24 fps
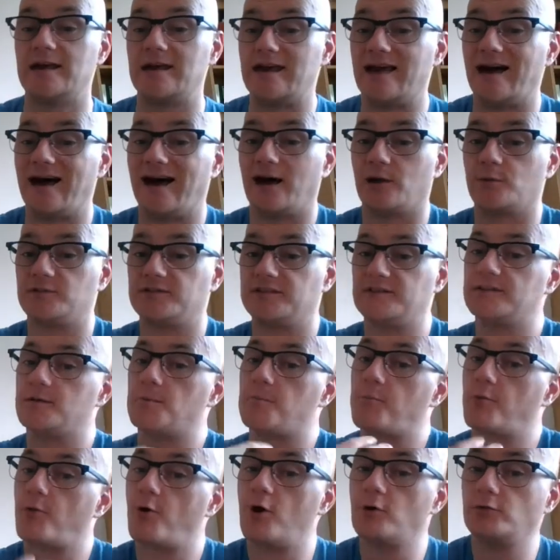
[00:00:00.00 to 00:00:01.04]
I was in the
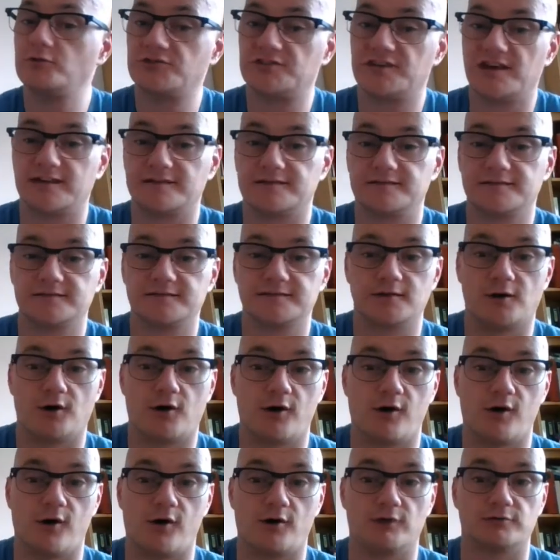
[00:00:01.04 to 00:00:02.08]
process
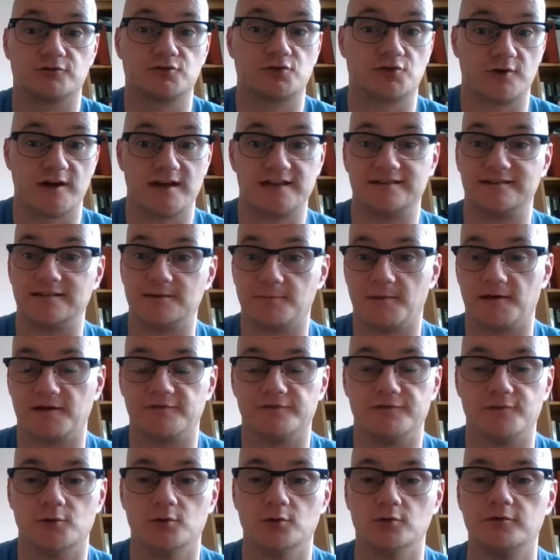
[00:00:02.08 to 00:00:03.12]
of creating my
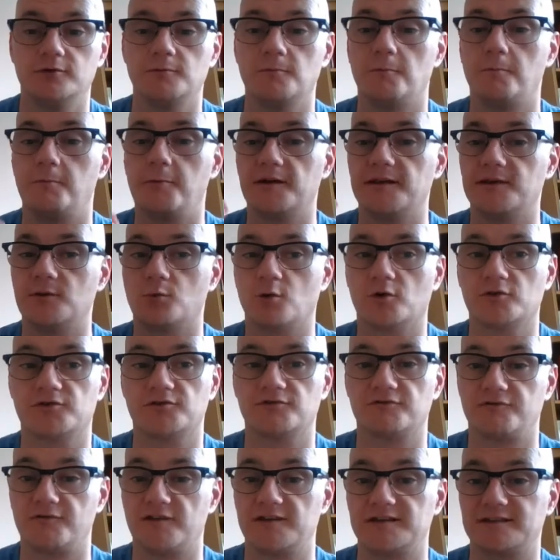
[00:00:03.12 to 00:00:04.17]
food, but it wasn't
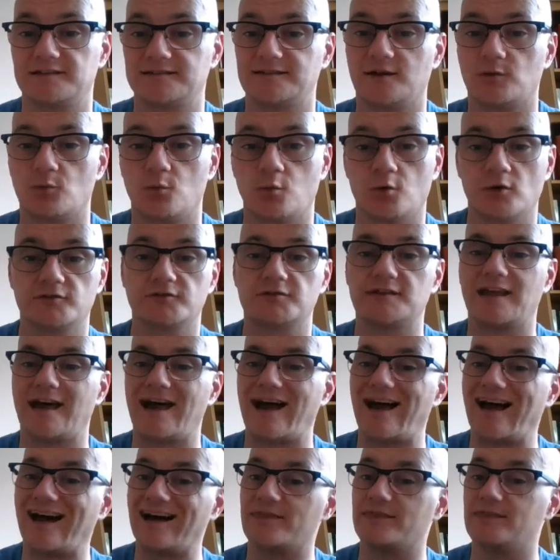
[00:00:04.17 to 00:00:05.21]
finished. I wasn't
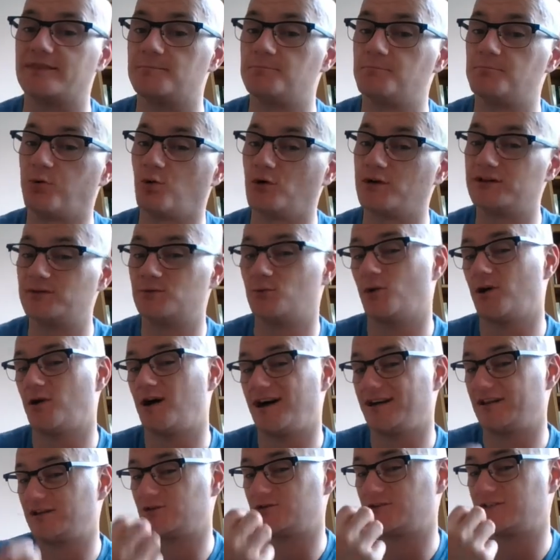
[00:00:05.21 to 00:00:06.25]
at the point where
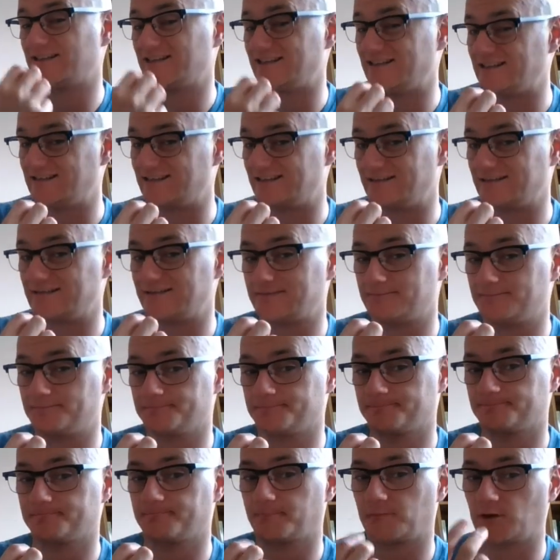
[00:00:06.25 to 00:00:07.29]
I could eat it.
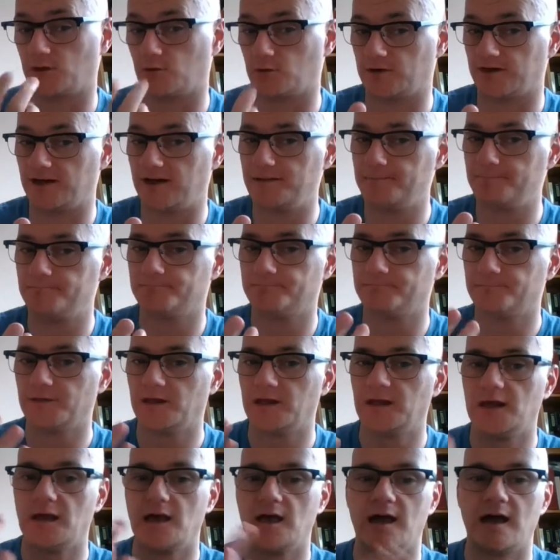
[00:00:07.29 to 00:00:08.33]
Okay.
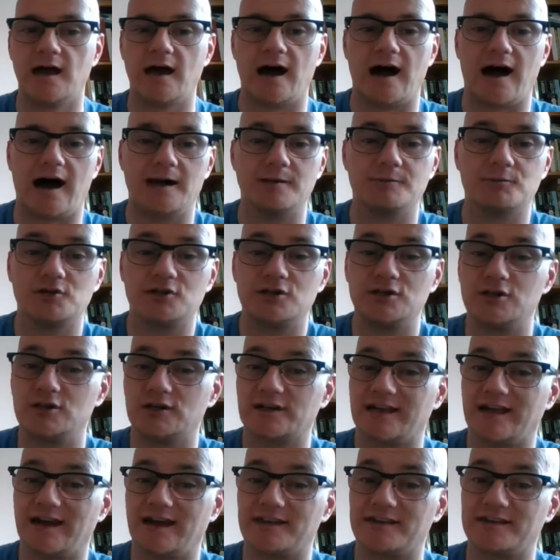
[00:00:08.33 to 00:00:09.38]
I'm going to
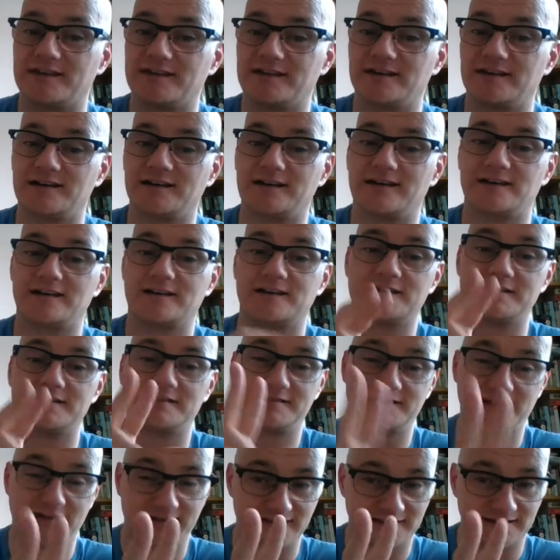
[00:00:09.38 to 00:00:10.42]
look at the
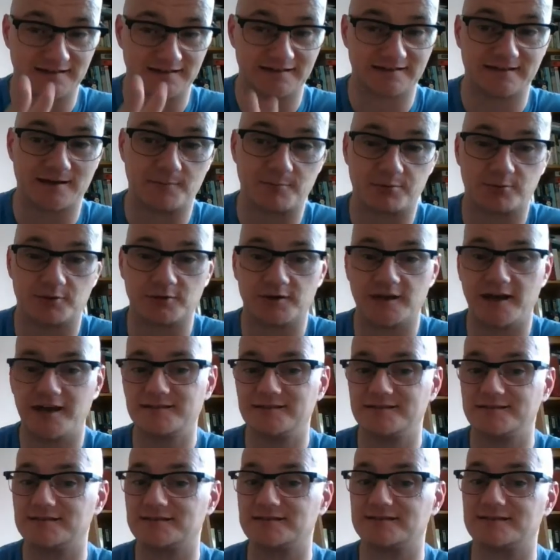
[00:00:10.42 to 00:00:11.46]
second example
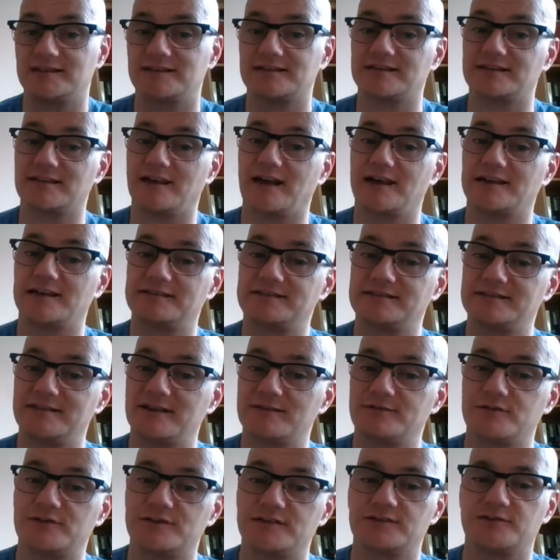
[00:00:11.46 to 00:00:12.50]
next. It says at
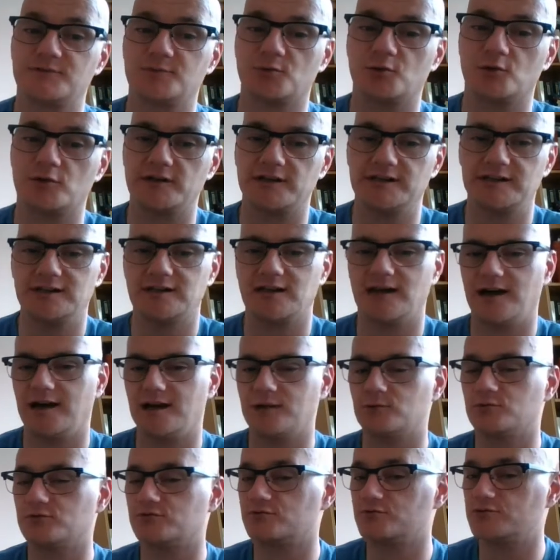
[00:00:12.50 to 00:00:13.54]
7 this morning, I
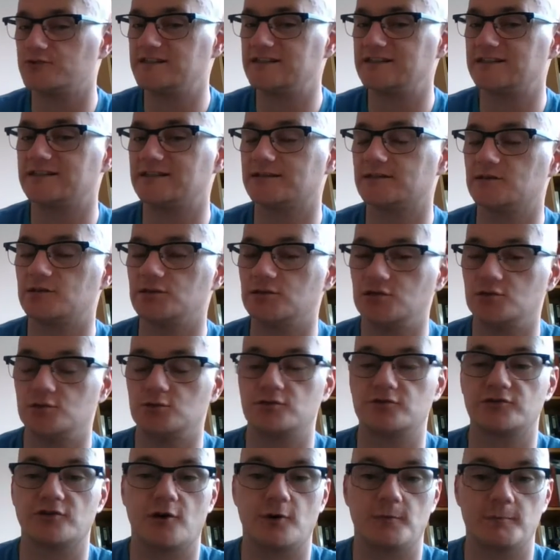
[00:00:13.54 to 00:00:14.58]
was reading the
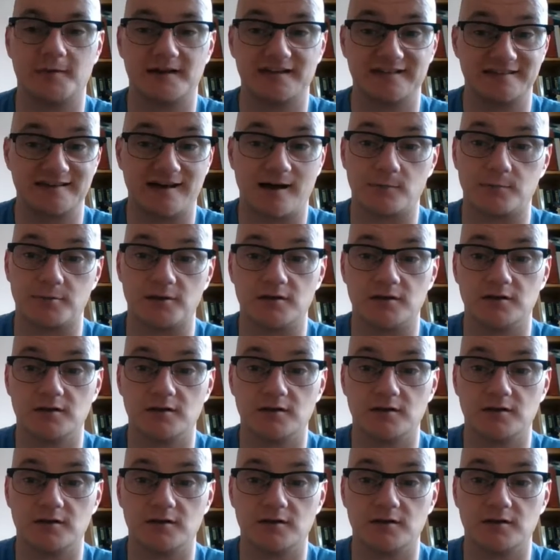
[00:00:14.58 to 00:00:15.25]
news on my tablet.